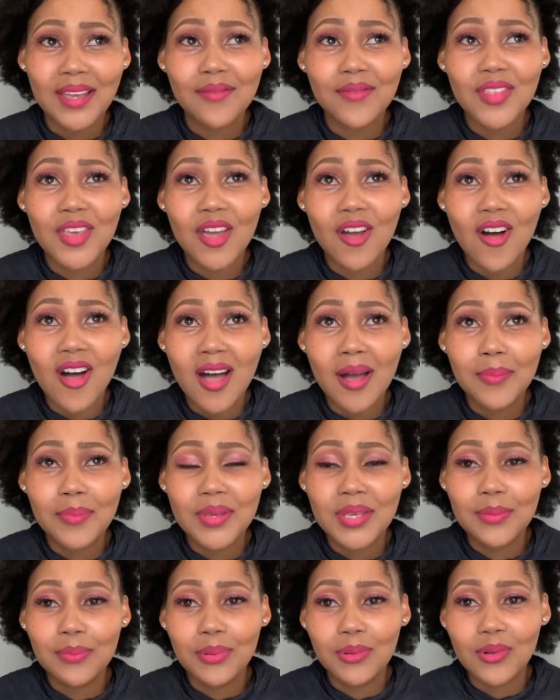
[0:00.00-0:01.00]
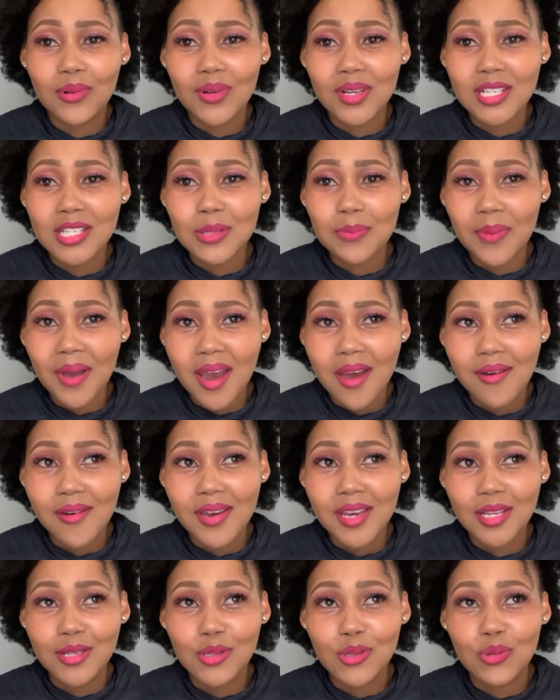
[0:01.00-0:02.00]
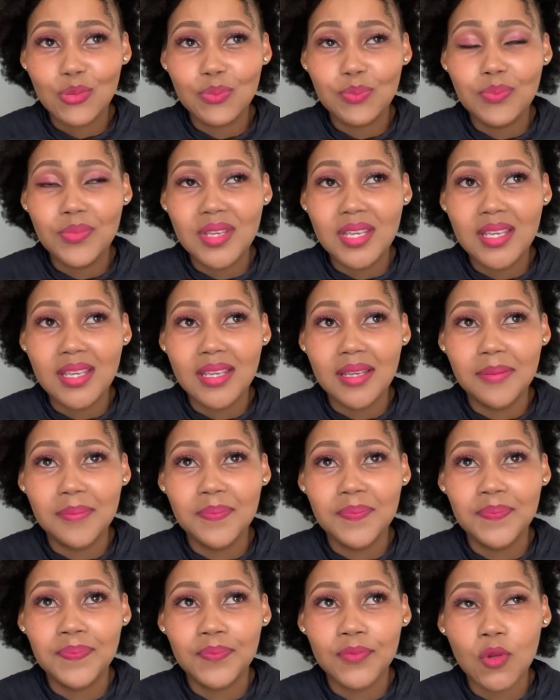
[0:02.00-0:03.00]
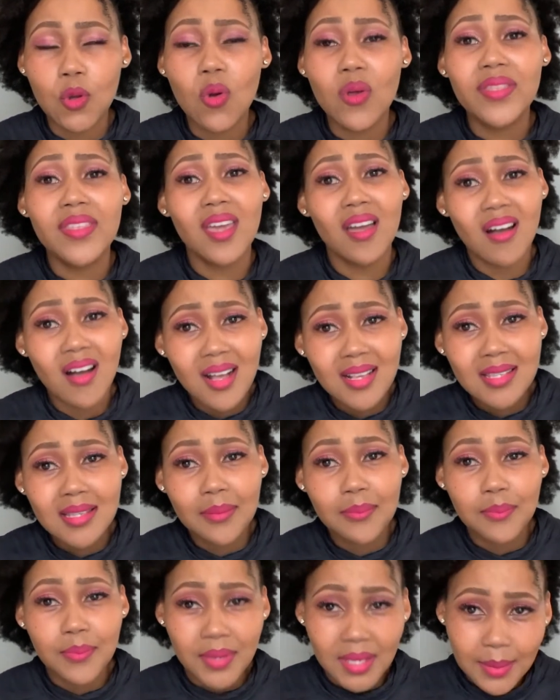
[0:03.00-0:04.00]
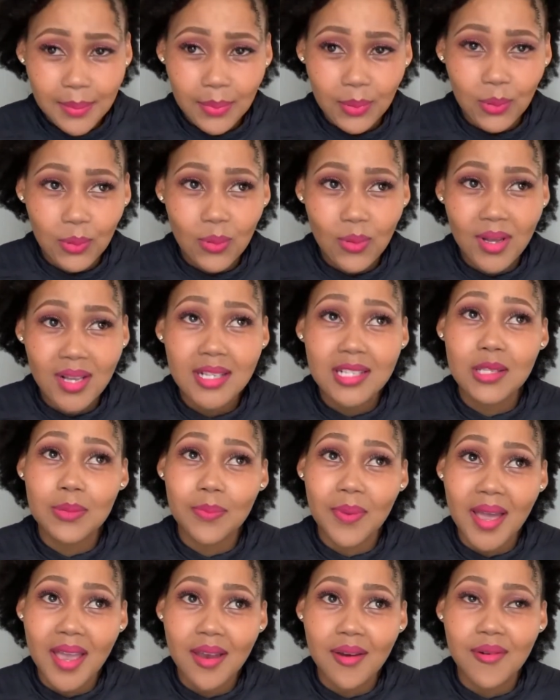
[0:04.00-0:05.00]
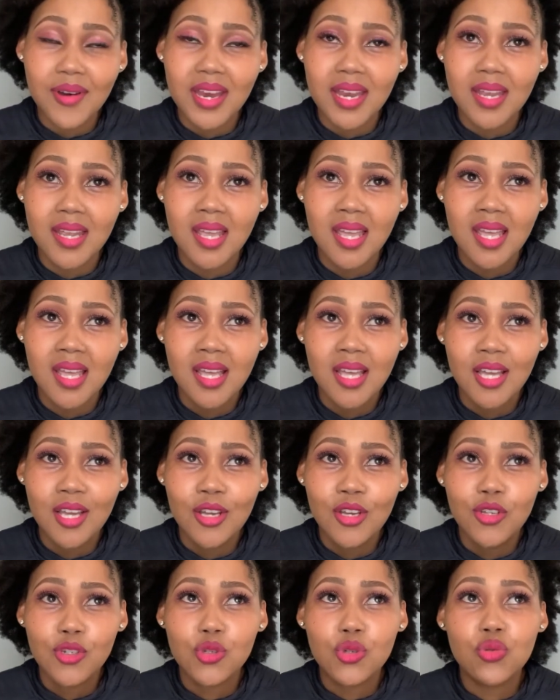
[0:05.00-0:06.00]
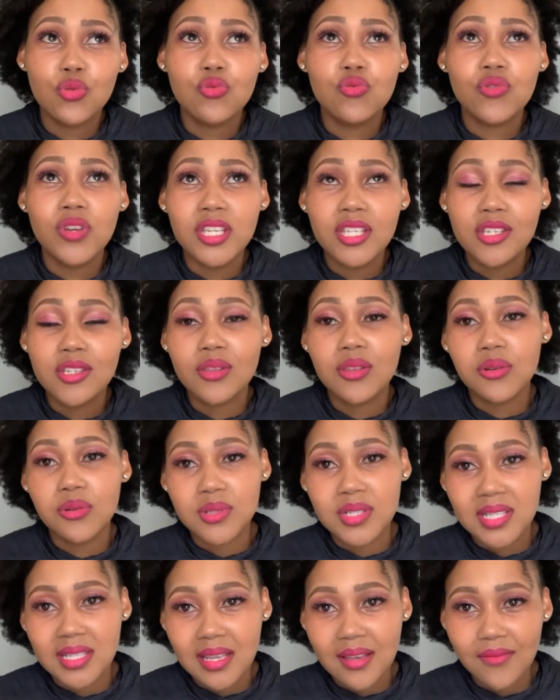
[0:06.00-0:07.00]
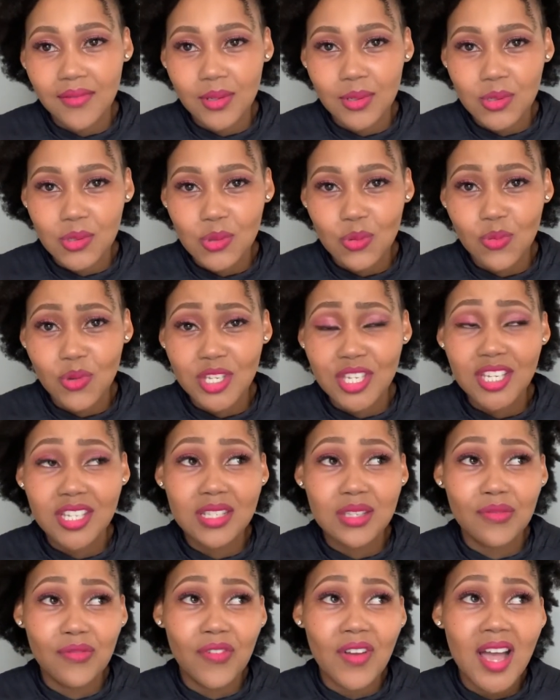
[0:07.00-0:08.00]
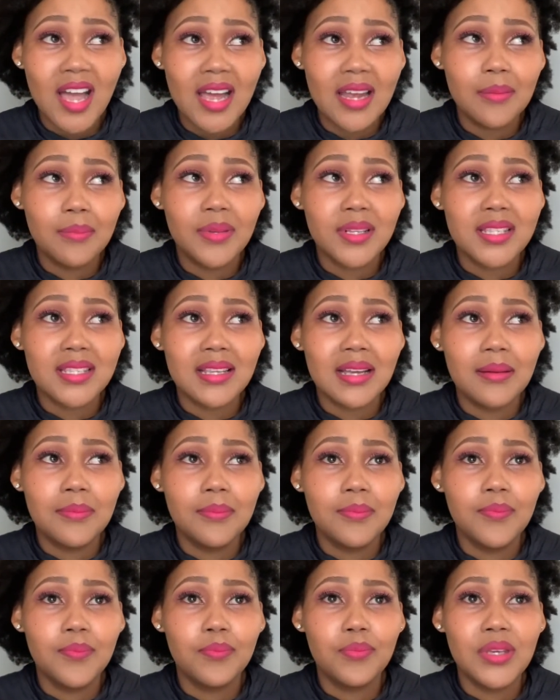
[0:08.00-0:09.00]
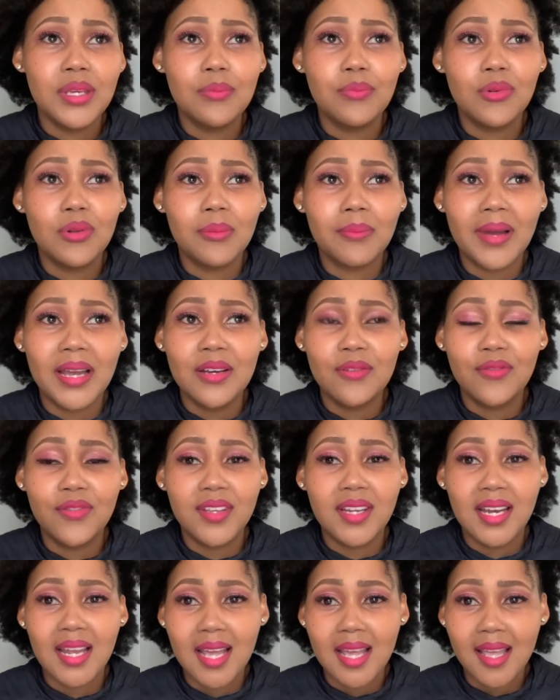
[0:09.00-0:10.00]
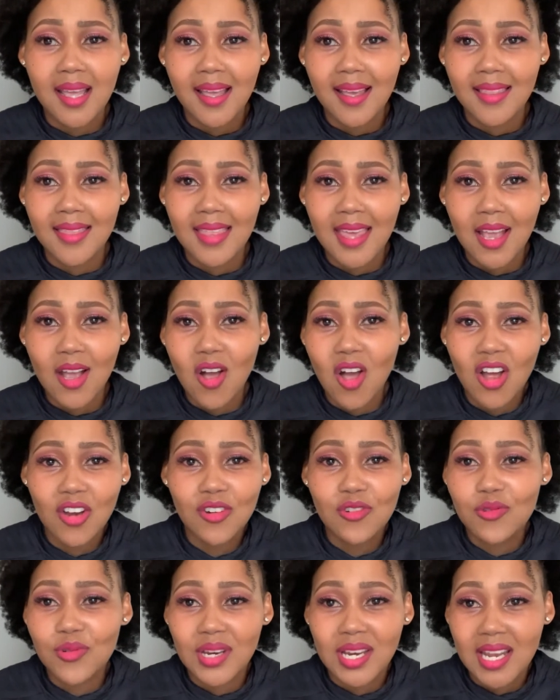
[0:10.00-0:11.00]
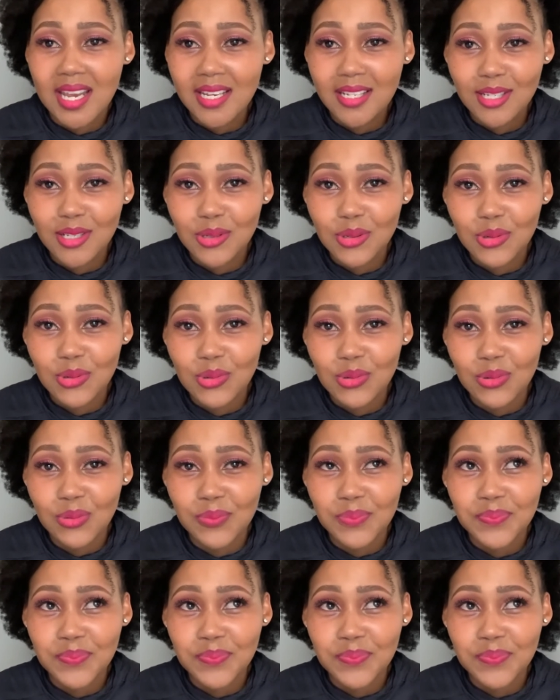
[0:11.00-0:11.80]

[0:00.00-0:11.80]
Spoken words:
there are people aspiring to be, or there are some people aspiring to reach those levels, which is fine, but some people might feel like they can't relate to